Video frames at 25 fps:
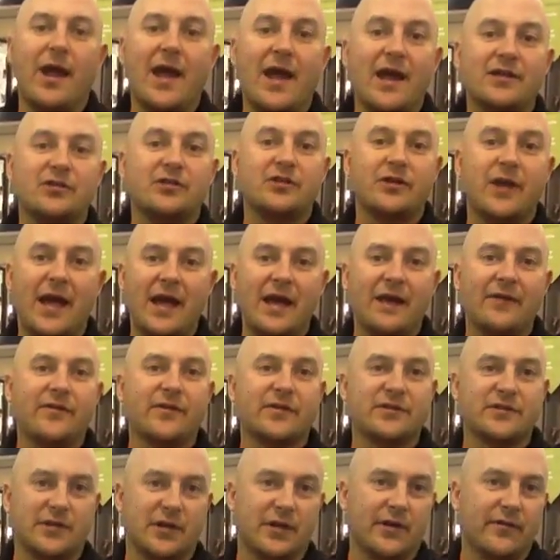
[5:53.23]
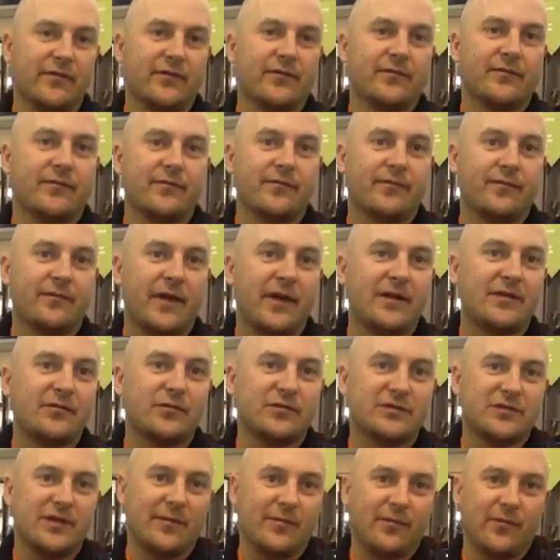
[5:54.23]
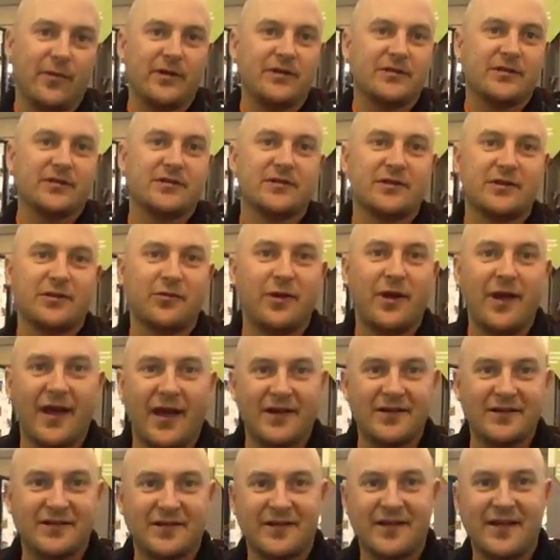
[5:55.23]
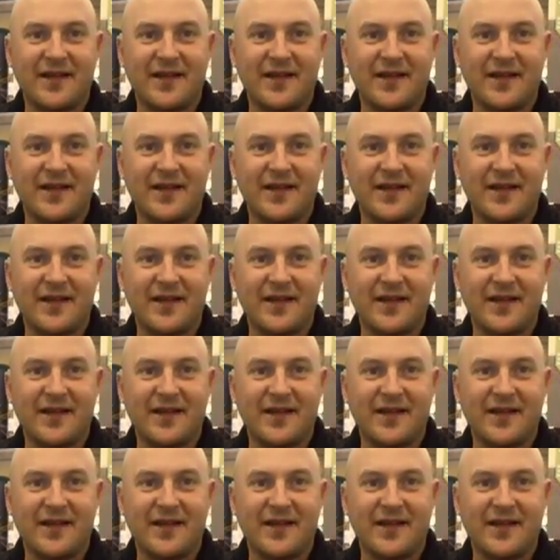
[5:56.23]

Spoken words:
and we actually have this stuff. That's what separates us too.